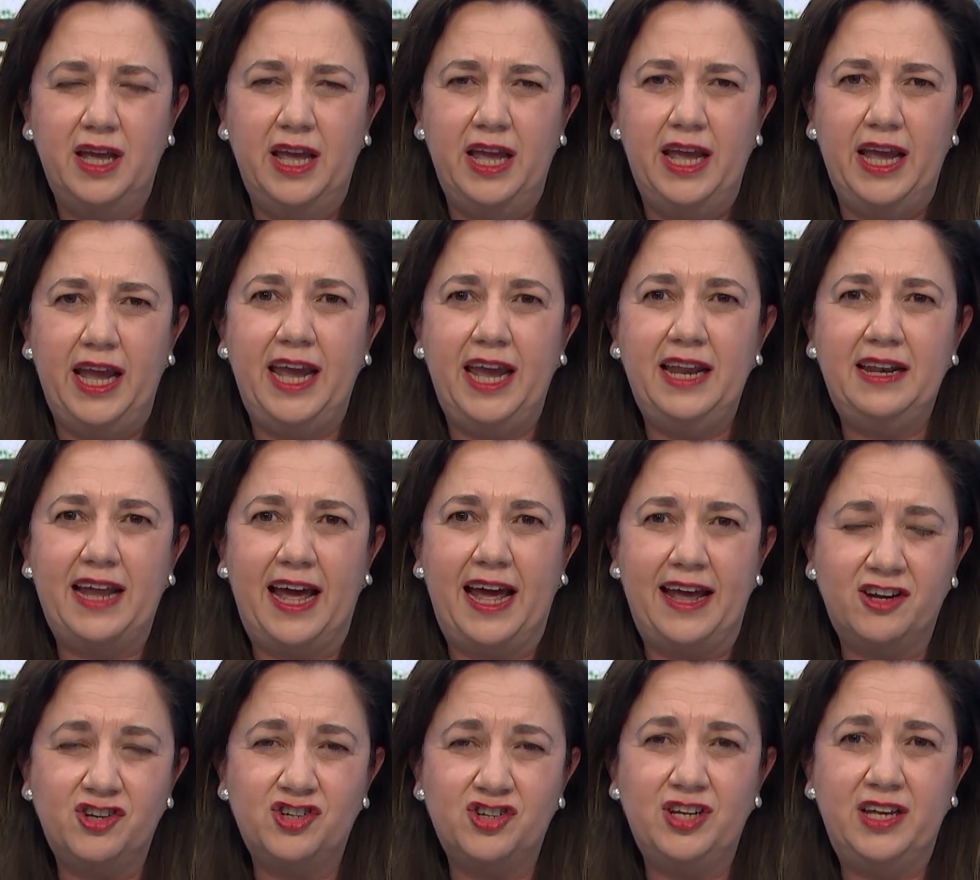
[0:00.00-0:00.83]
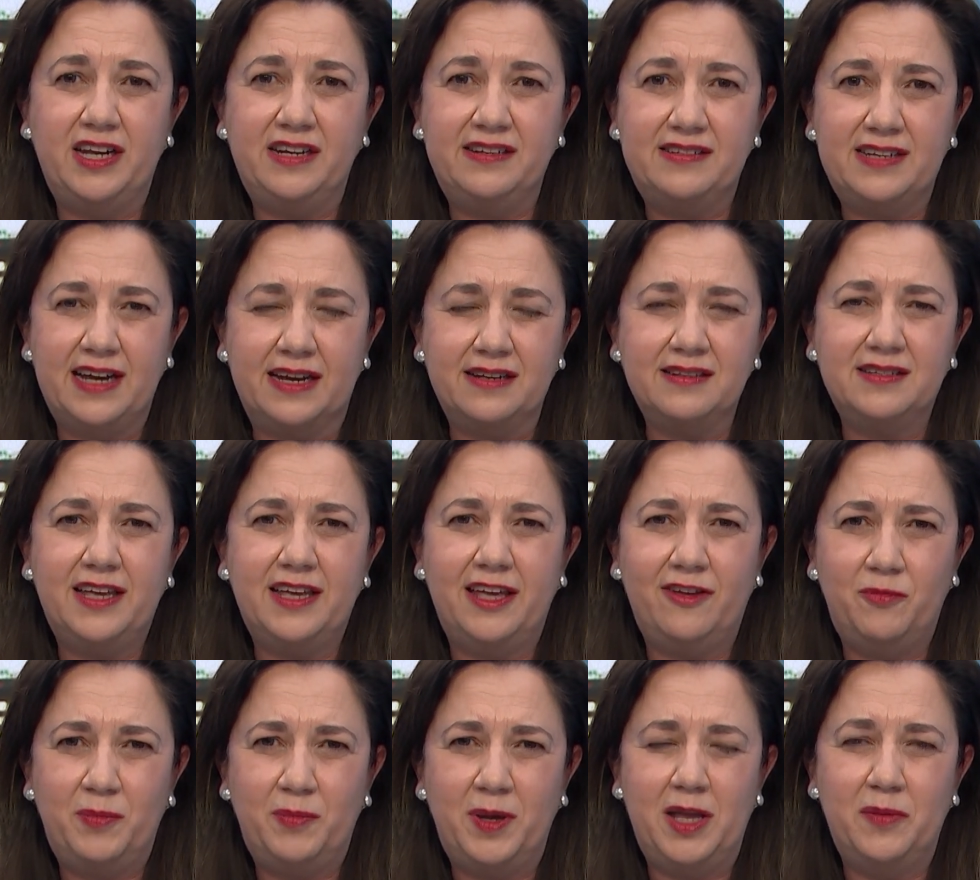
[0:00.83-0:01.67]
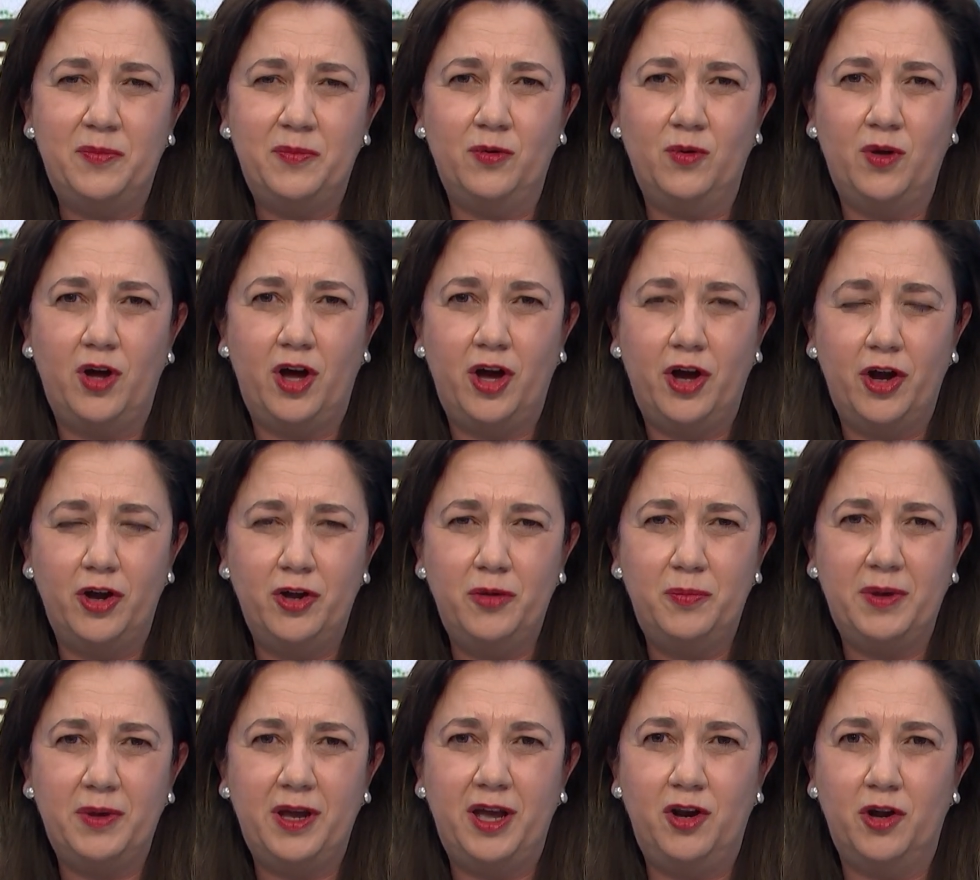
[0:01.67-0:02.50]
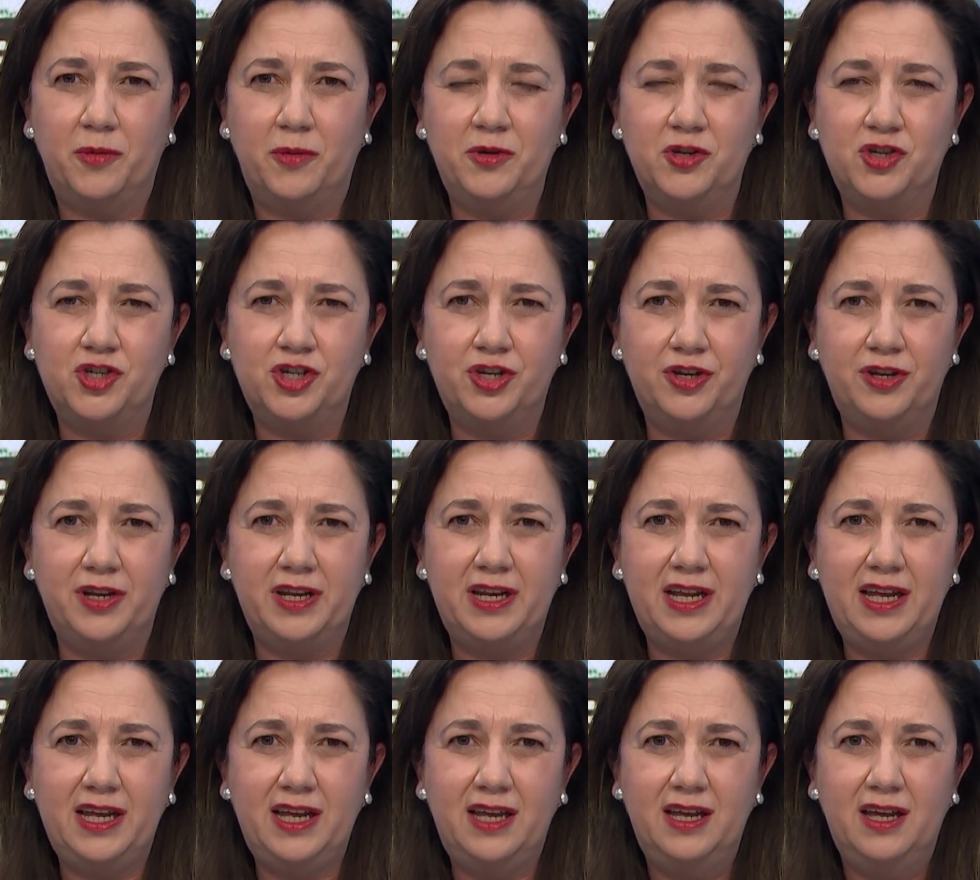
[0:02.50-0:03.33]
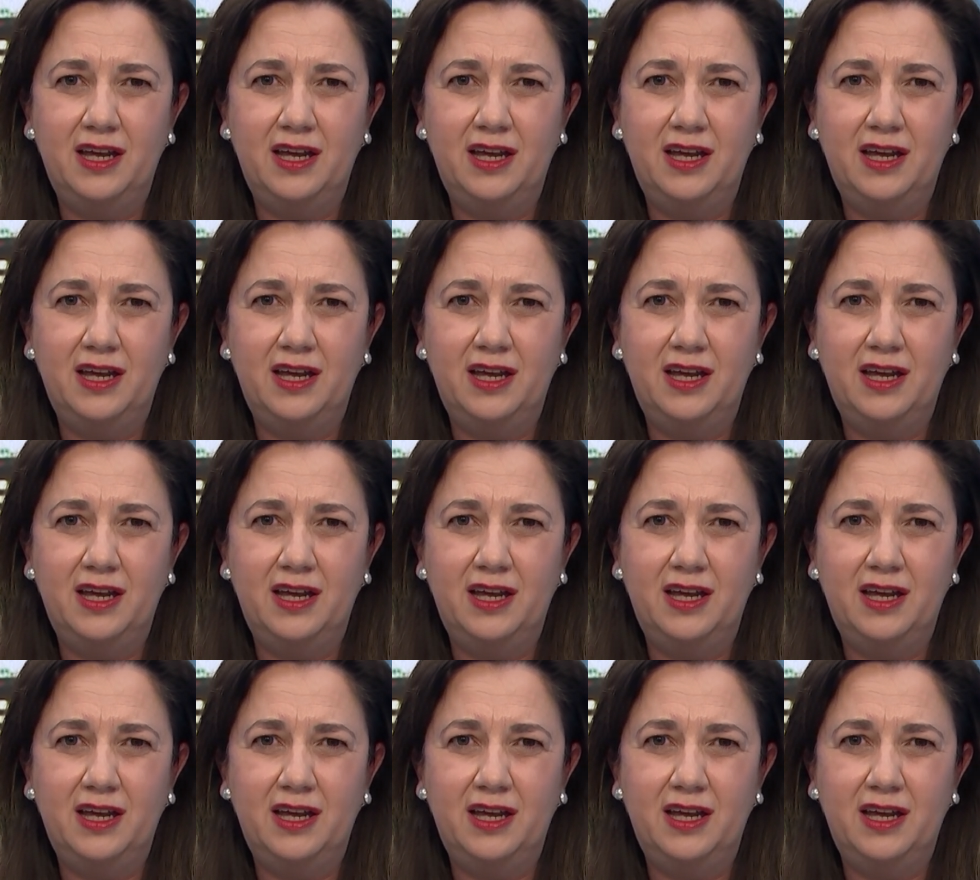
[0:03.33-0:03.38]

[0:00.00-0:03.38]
It actually does give people hope and opportunity,